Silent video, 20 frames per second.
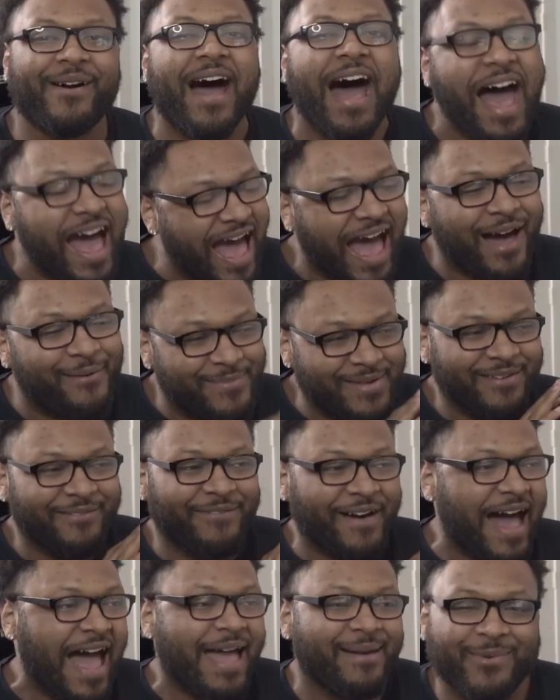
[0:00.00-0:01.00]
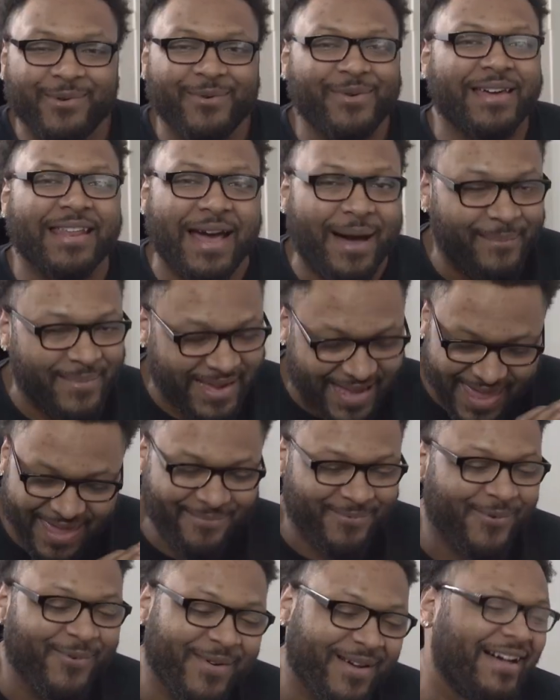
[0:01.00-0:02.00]
I be vibing with it. I'm gonna
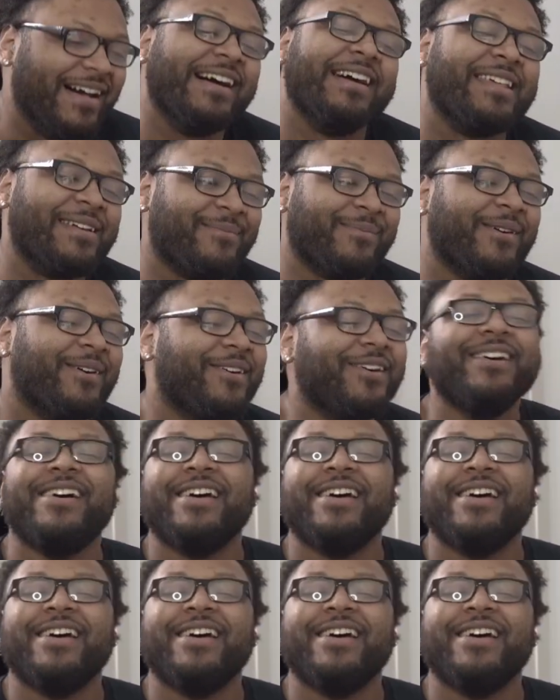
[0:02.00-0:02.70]
keep it 100, bro.